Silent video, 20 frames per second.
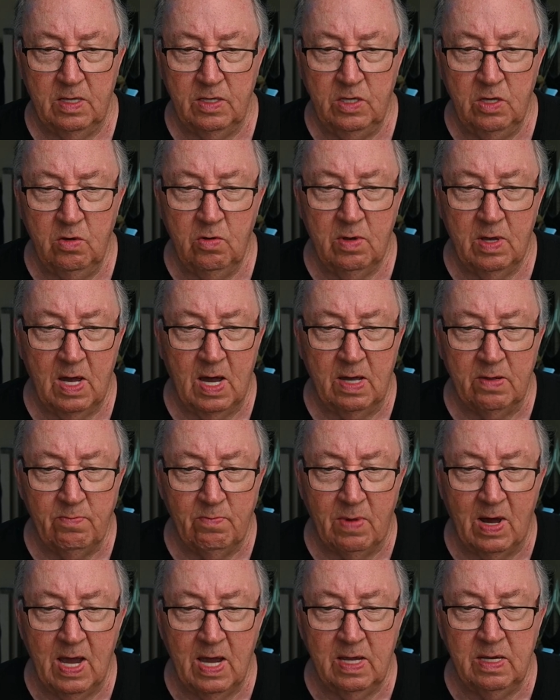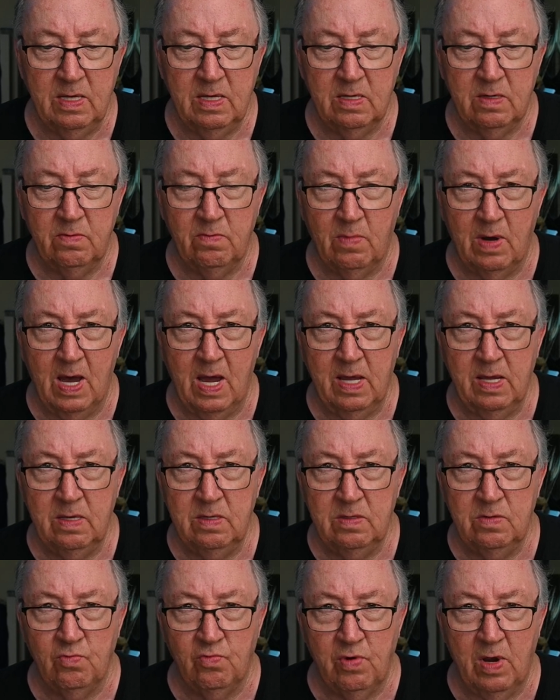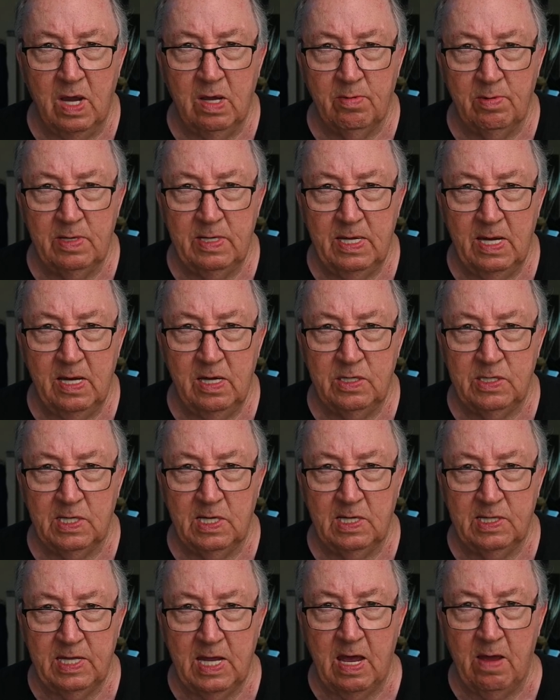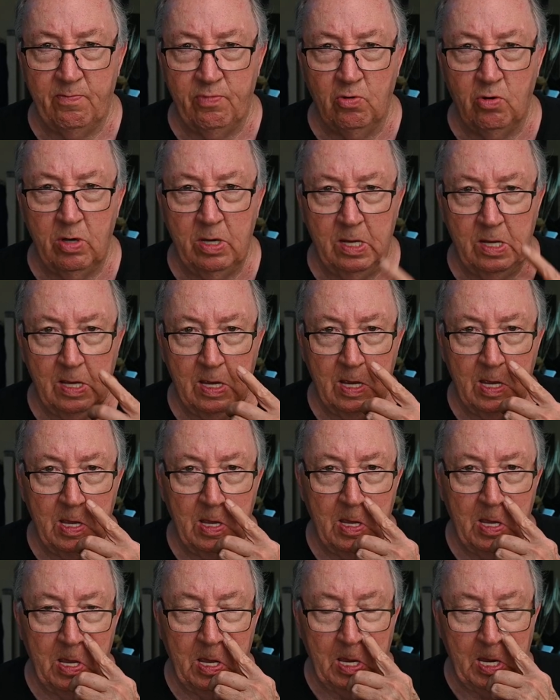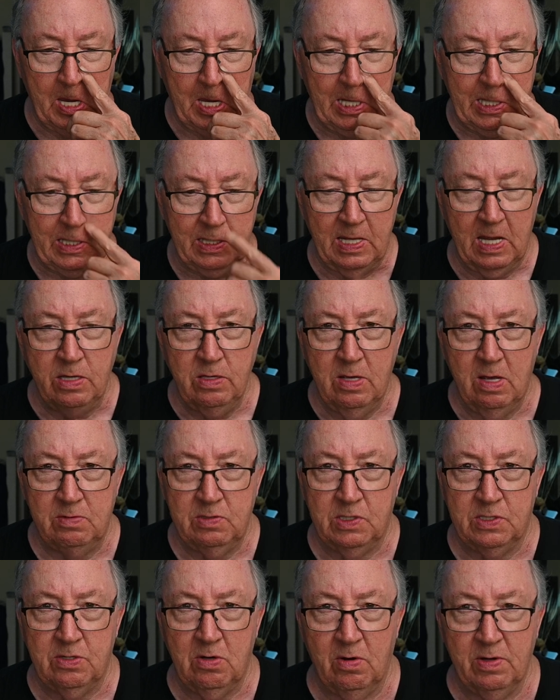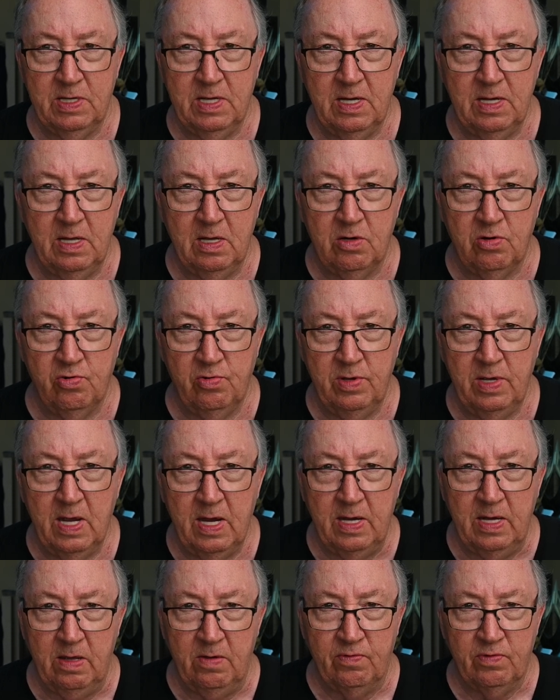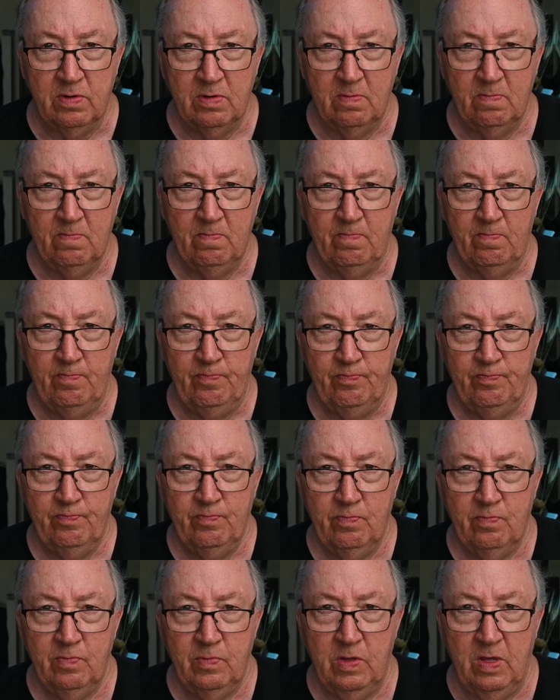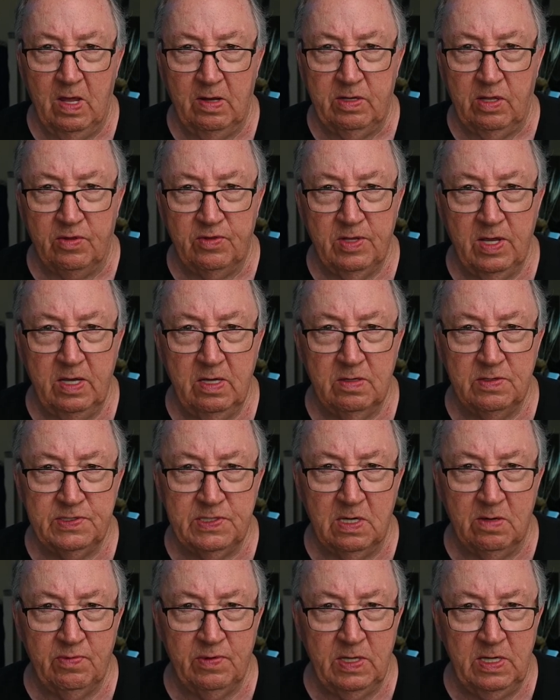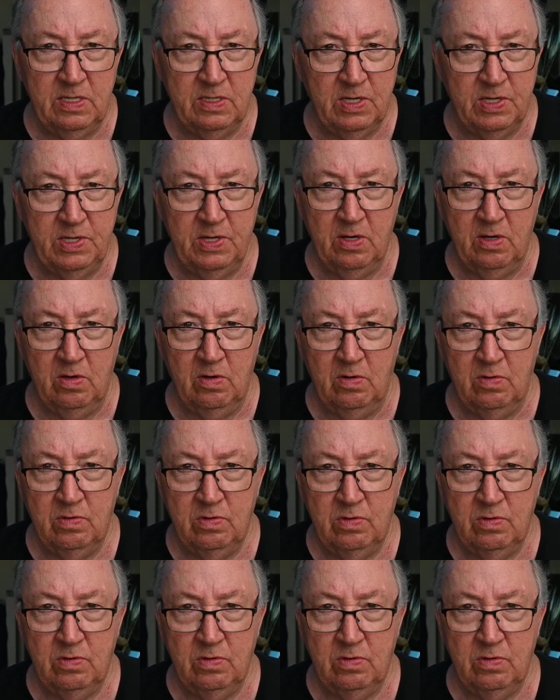You, I, my my recommendation at that point is that you have to start getting creative. You have to think of something to do.